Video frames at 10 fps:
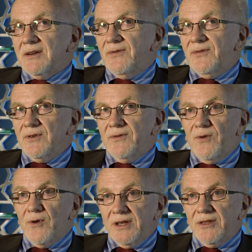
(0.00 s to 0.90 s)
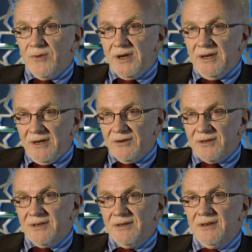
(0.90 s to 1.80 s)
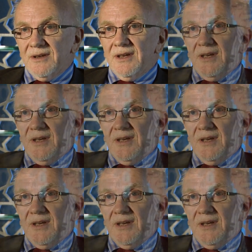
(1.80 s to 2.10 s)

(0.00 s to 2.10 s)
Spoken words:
for 43 years. And I've